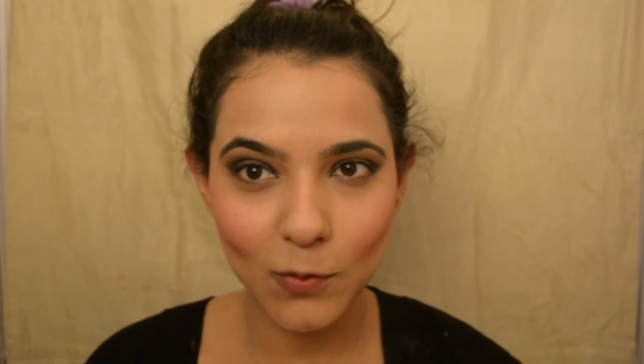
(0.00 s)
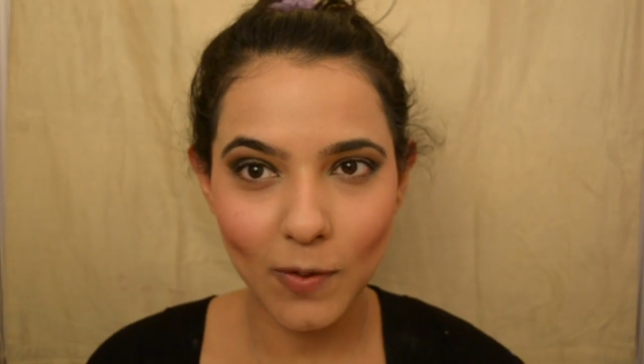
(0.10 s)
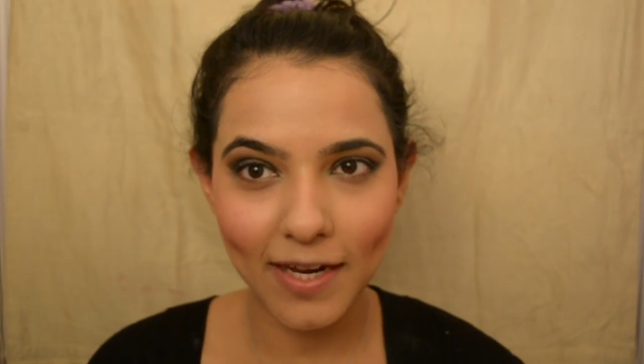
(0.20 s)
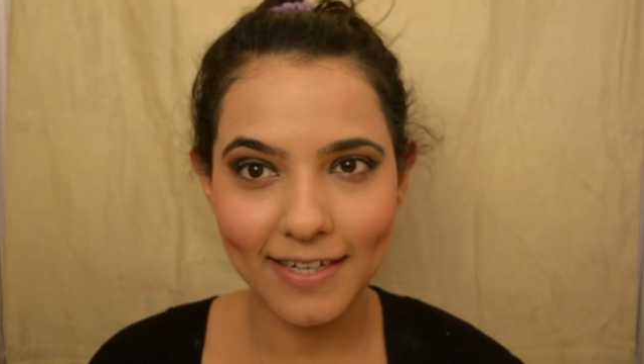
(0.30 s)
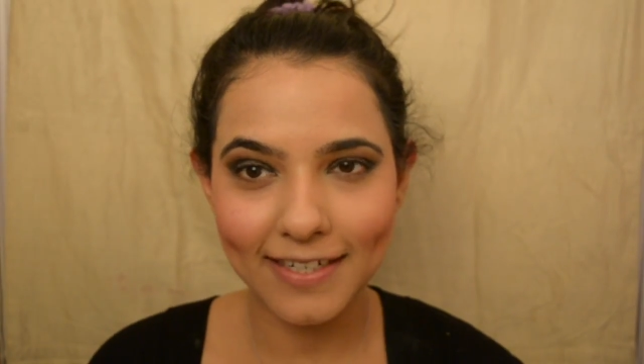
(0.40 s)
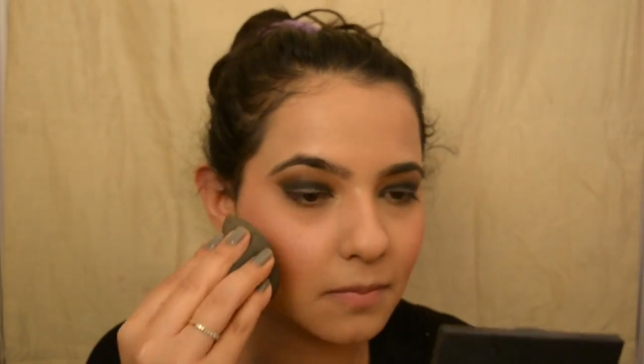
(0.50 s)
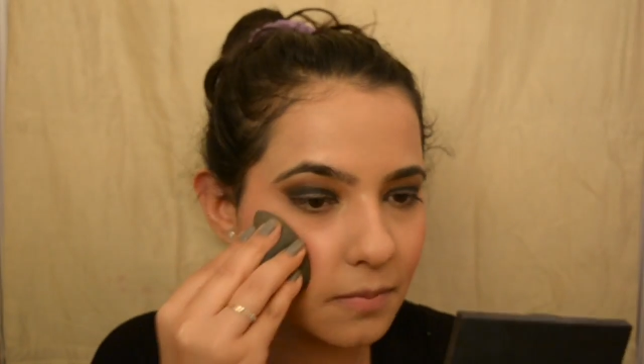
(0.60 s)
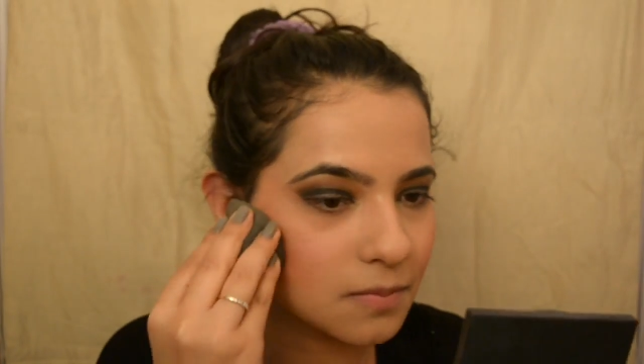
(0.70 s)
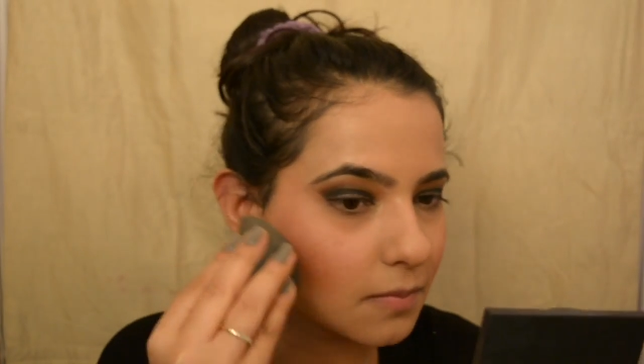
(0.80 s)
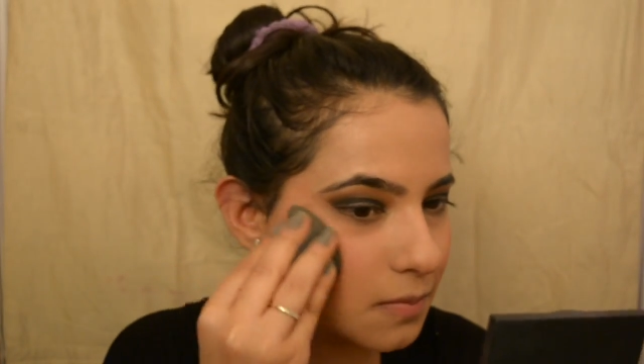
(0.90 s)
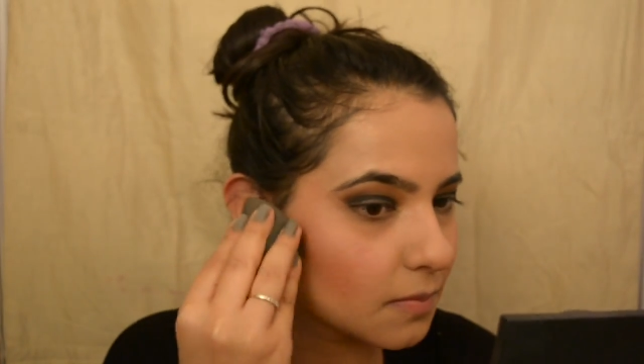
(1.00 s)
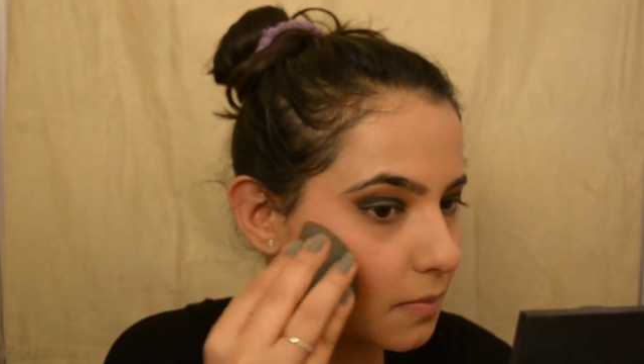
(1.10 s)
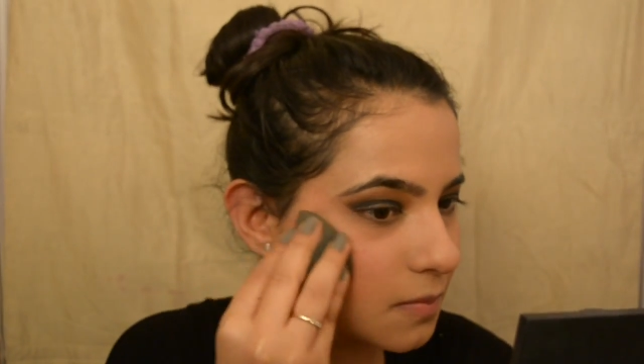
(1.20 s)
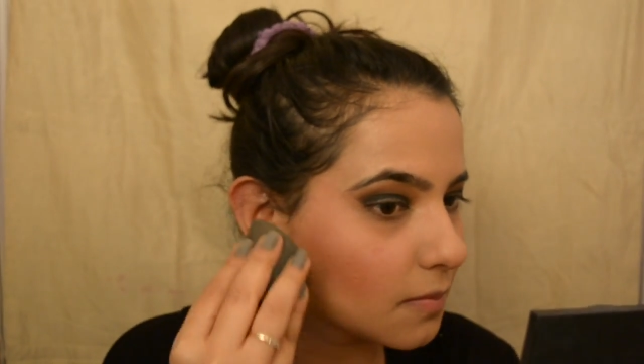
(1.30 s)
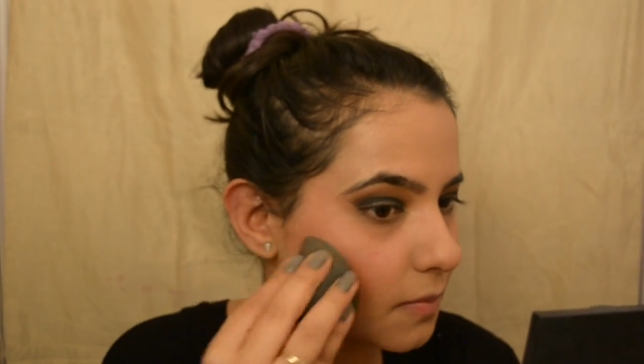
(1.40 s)
but just wait for it. I'm
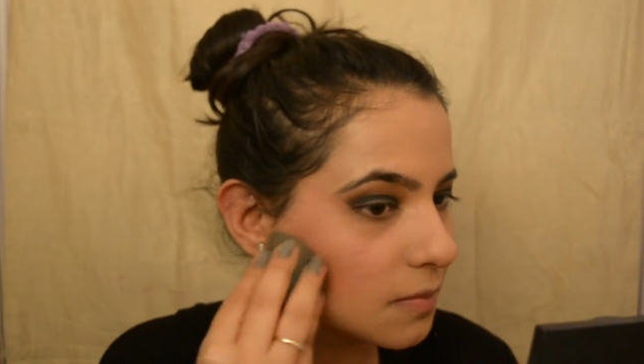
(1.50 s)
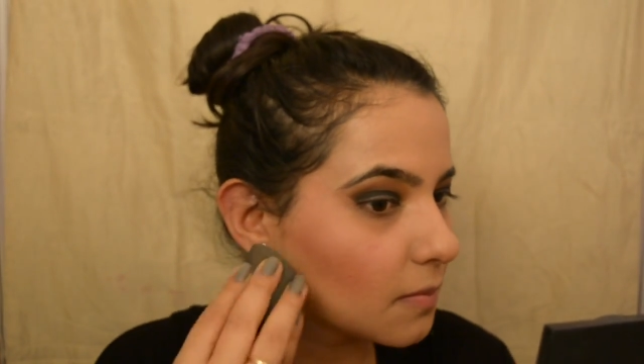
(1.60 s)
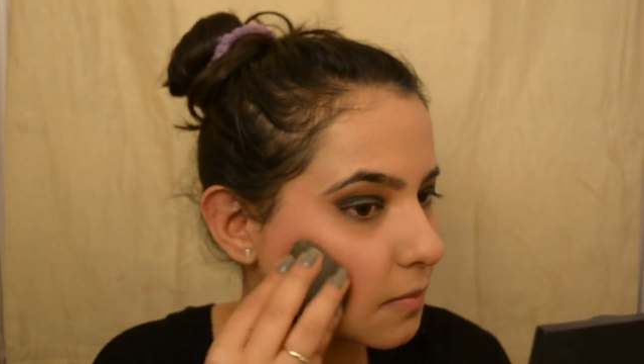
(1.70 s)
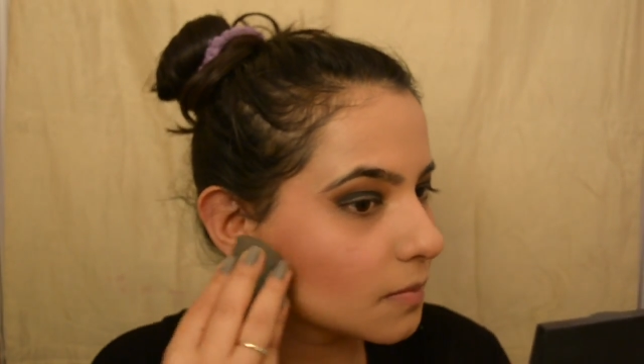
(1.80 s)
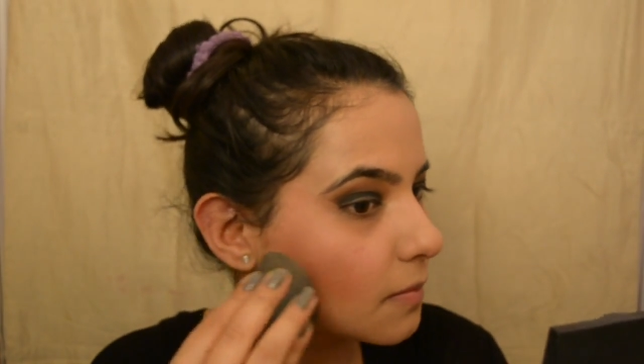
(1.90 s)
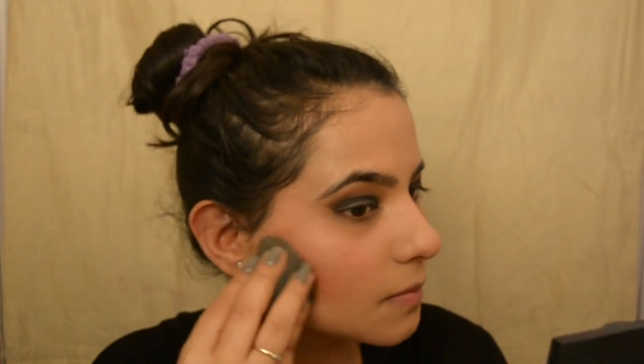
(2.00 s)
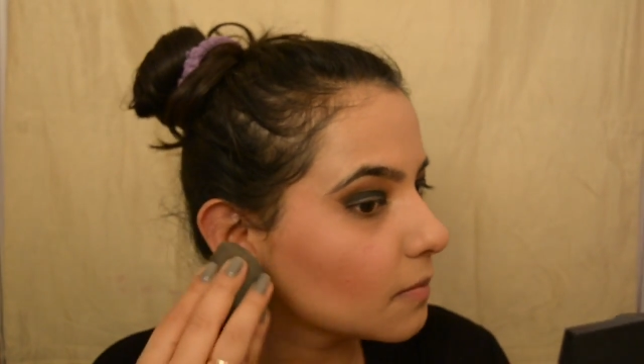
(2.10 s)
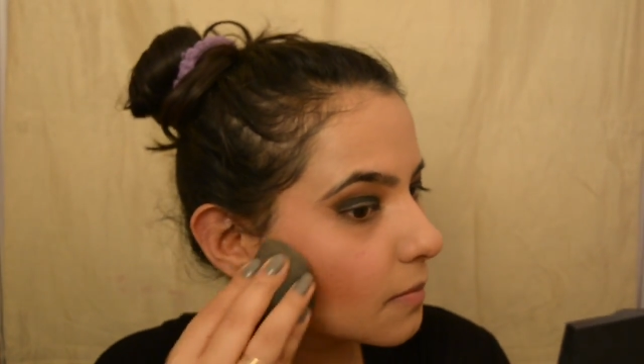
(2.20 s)
going to use the